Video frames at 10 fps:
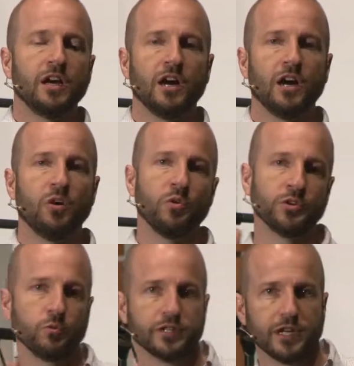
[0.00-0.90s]
Uh, I
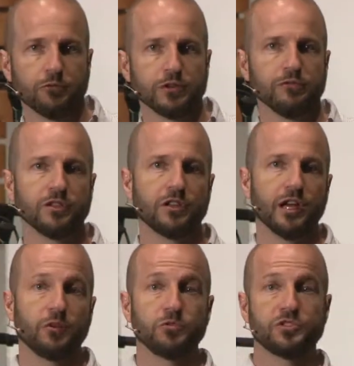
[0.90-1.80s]
wonder what that would have looked
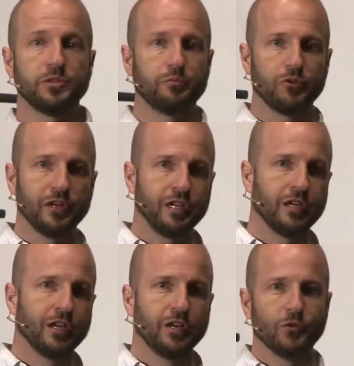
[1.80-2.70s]
like. Was she pretty?